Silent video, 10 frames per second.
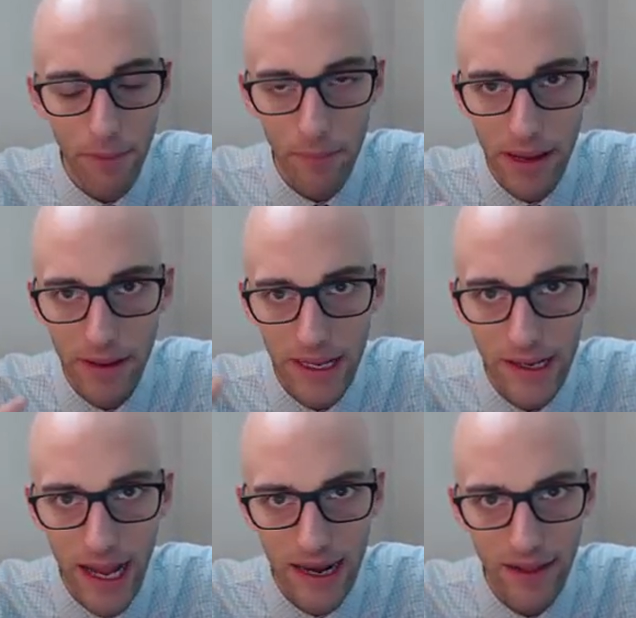But
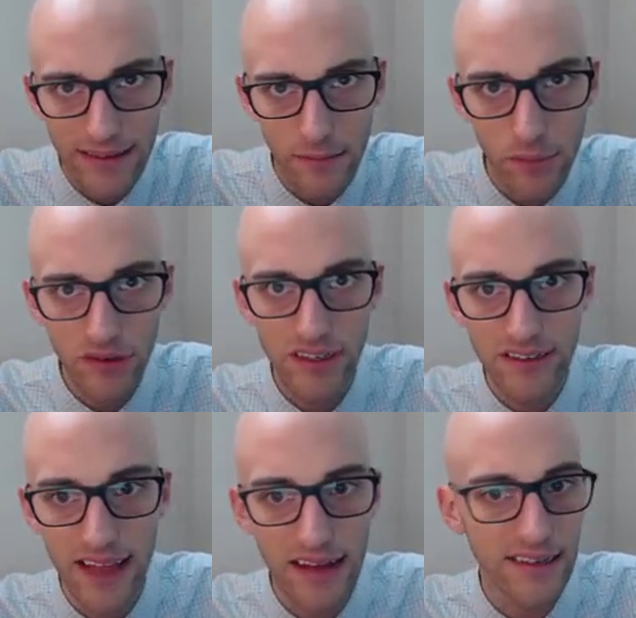maybe kind of like some
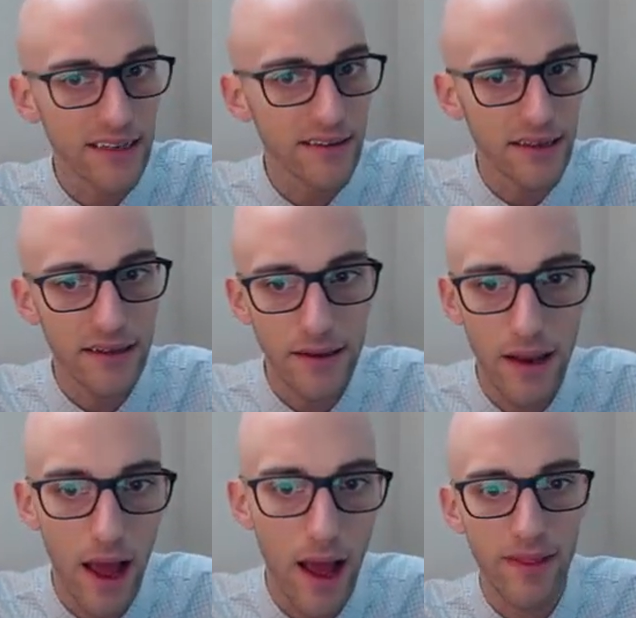booster sessions
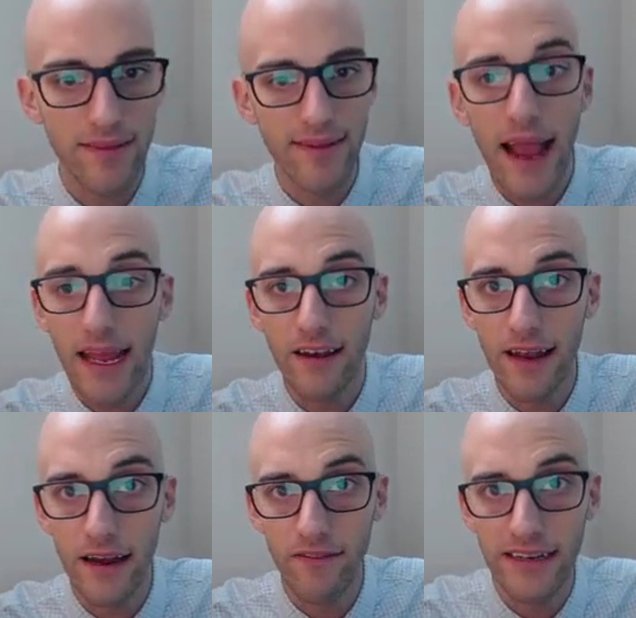in the
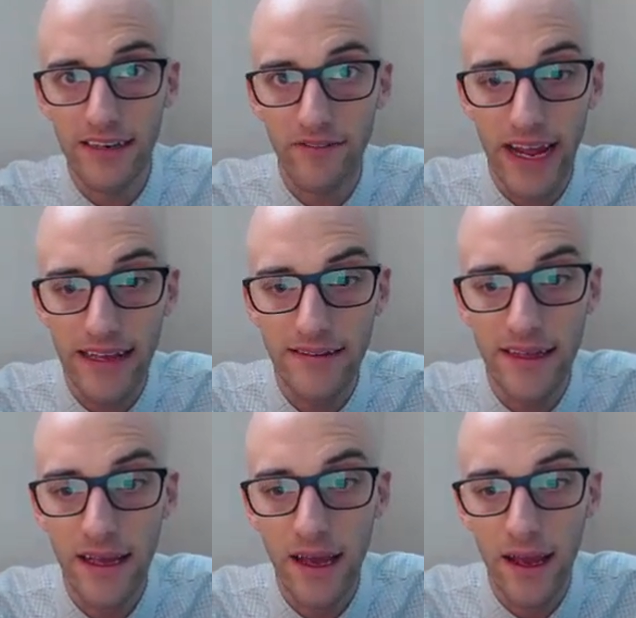second intervention
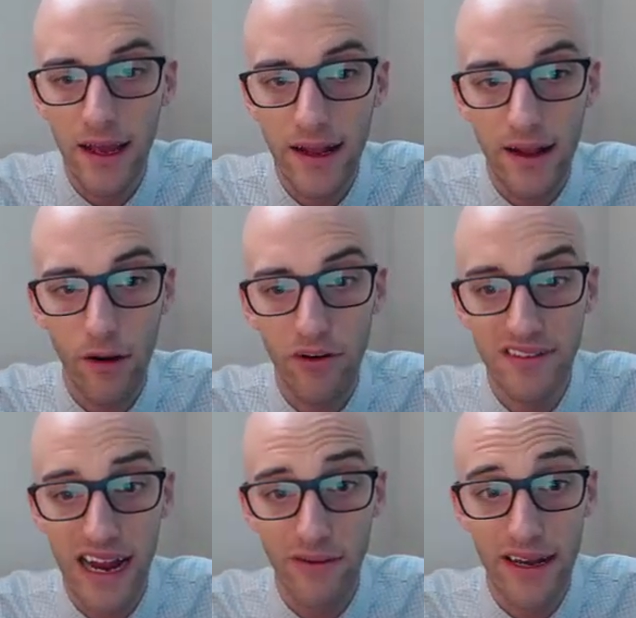phase
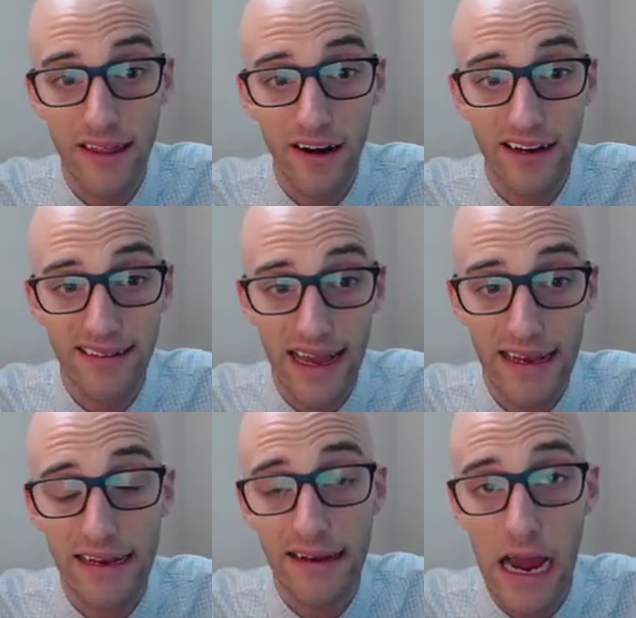almost got rid of their
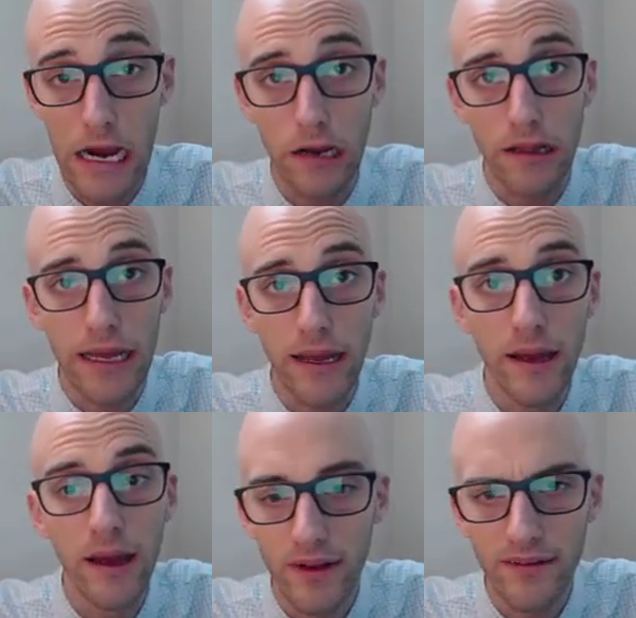anxiety
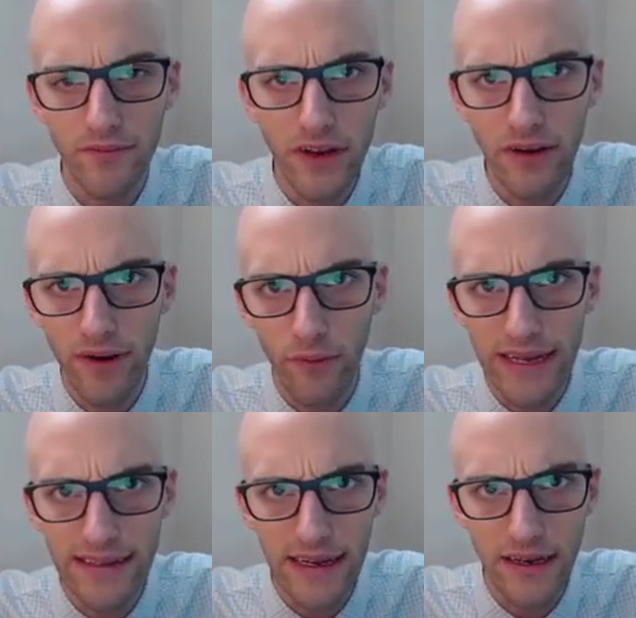entirely. There's a few different
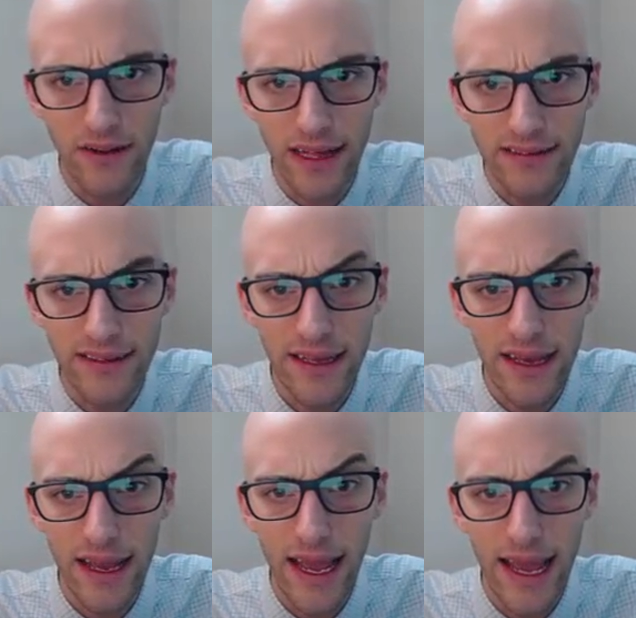ways that you can do this.
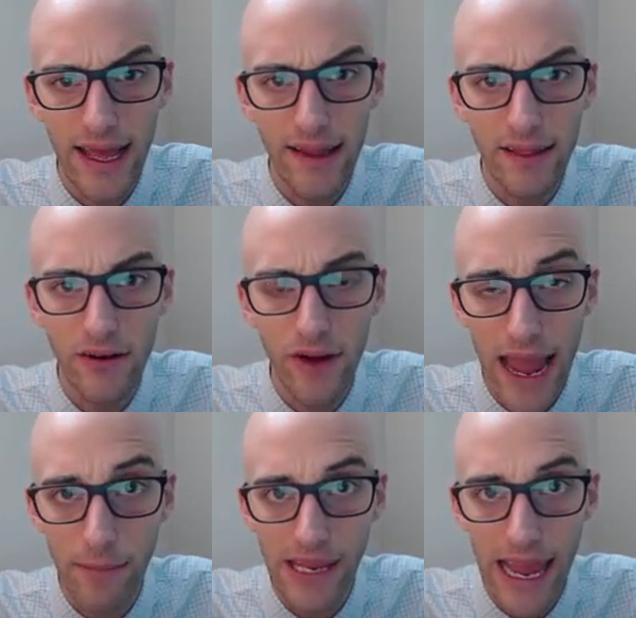And through
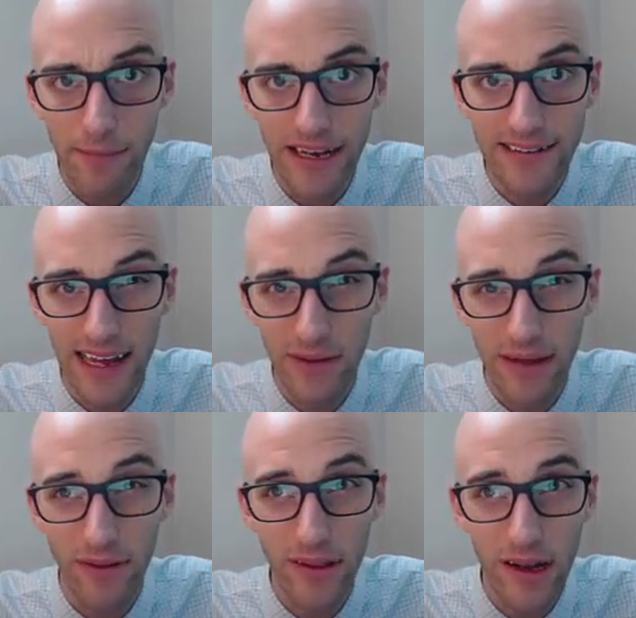A-B design,
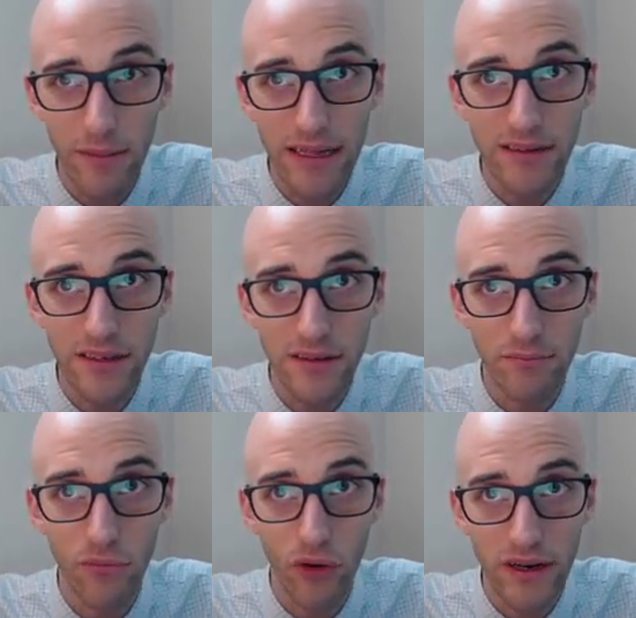we have a little
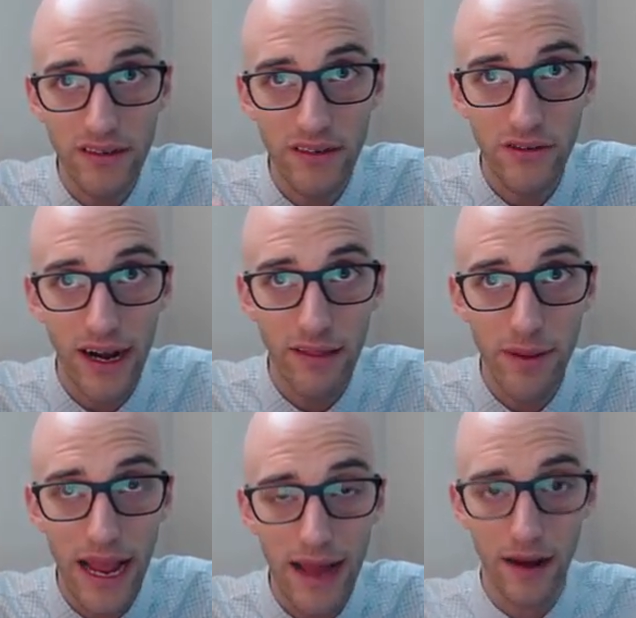bit more
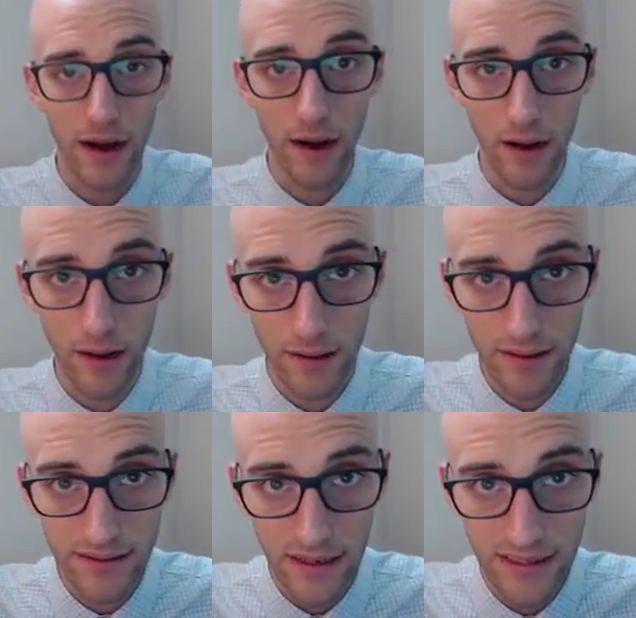strength behind our
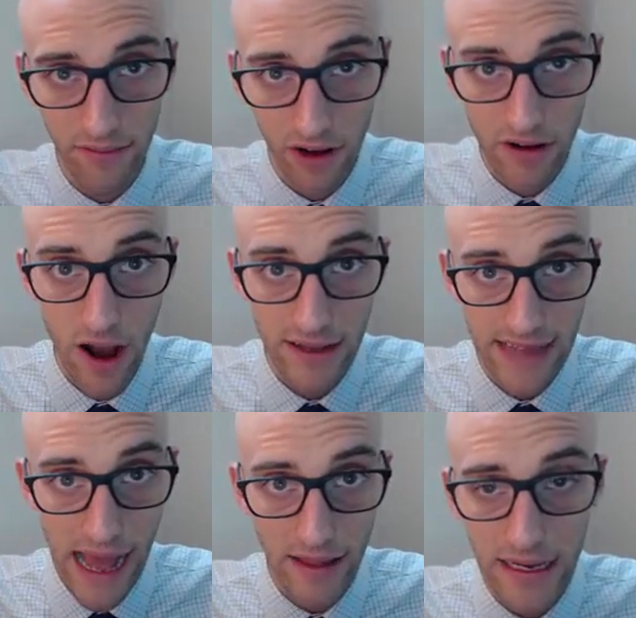discussion about
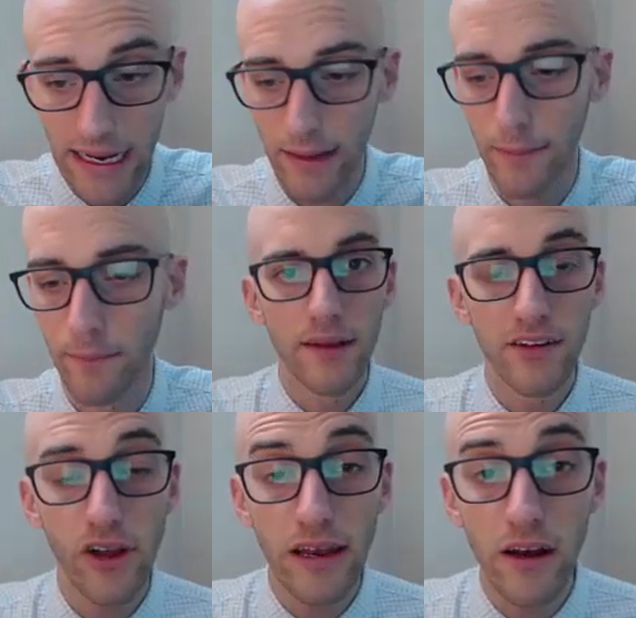causality.
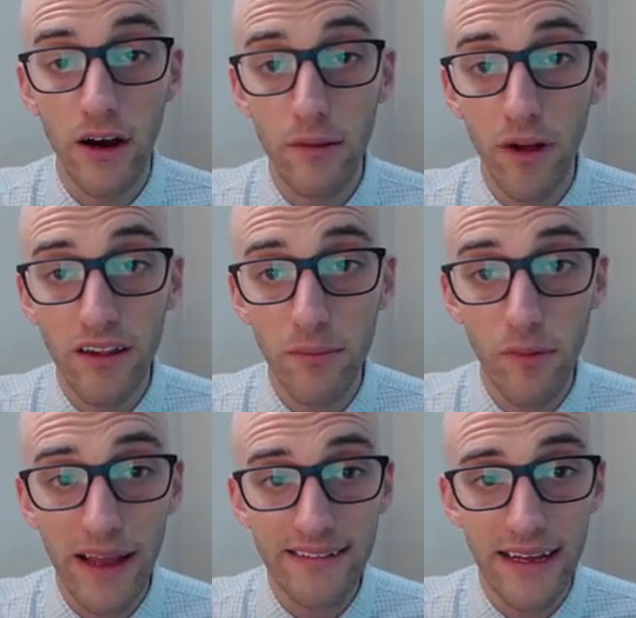So concurrent
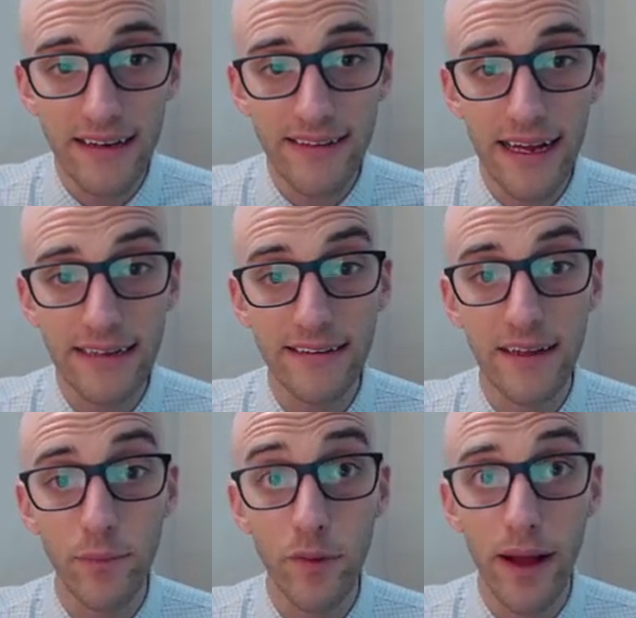multiple baseline designs
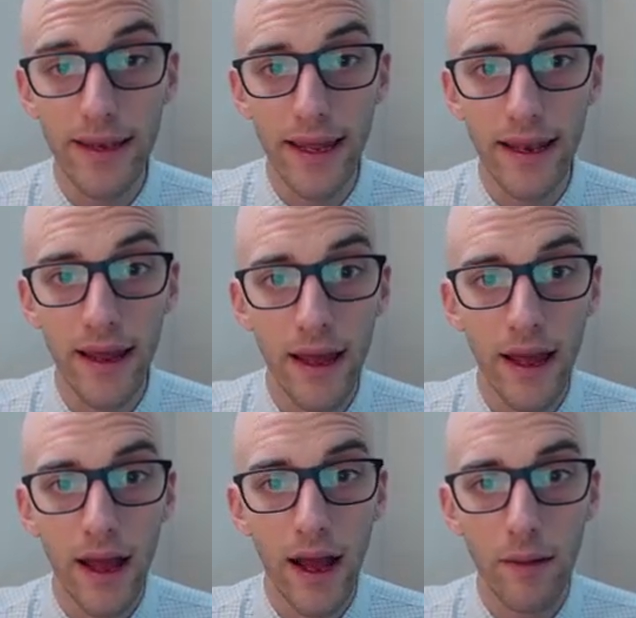is implemented
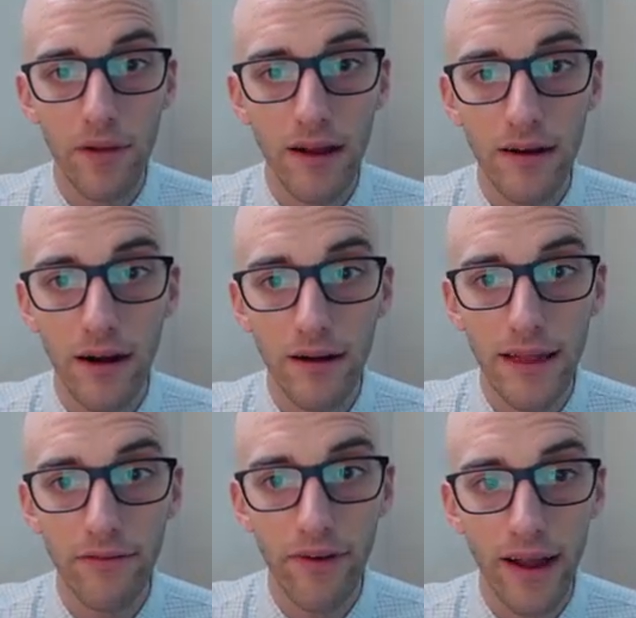
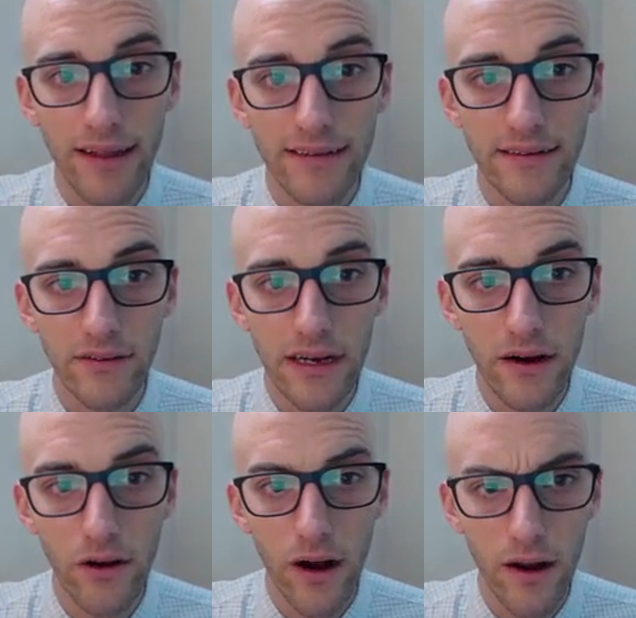concurrently for at least 3
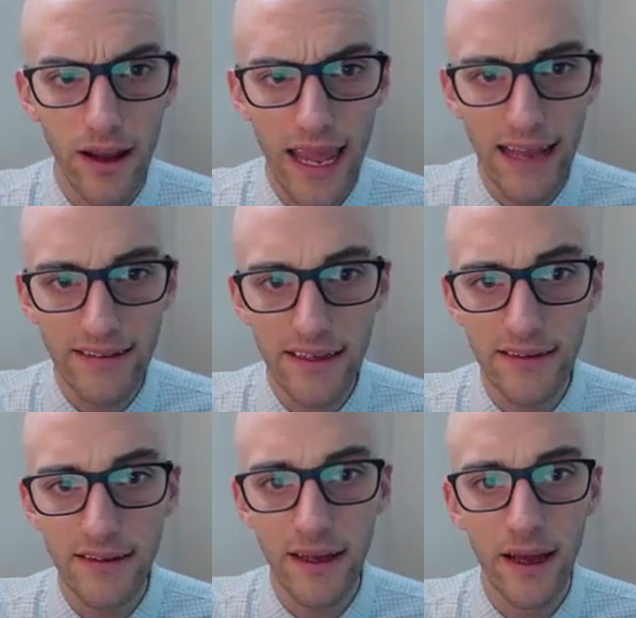
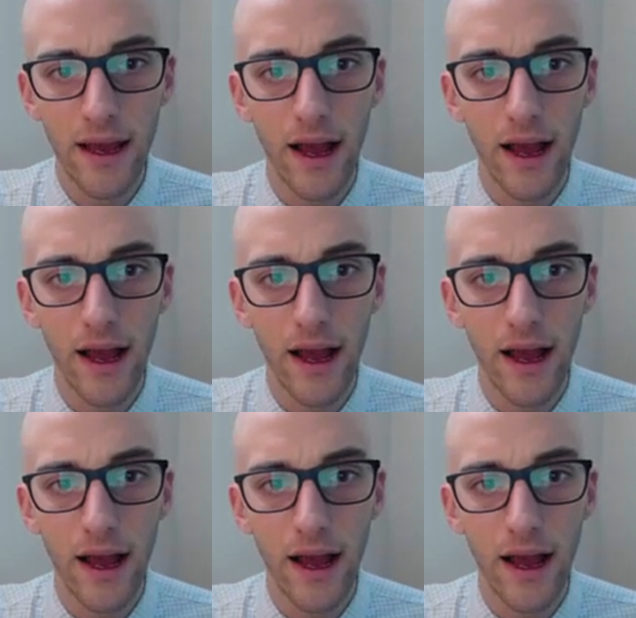cases.